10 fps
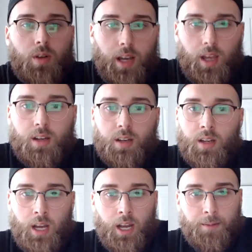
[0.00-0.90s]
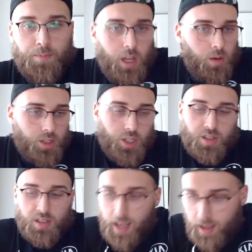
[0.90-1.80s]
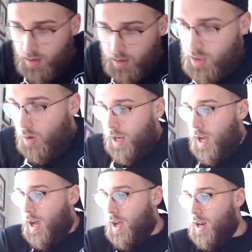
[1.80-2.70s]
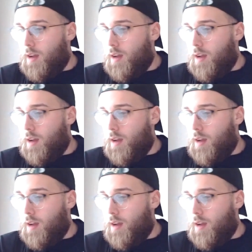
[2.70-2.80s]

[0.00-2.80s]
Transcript: And there were just sales going on.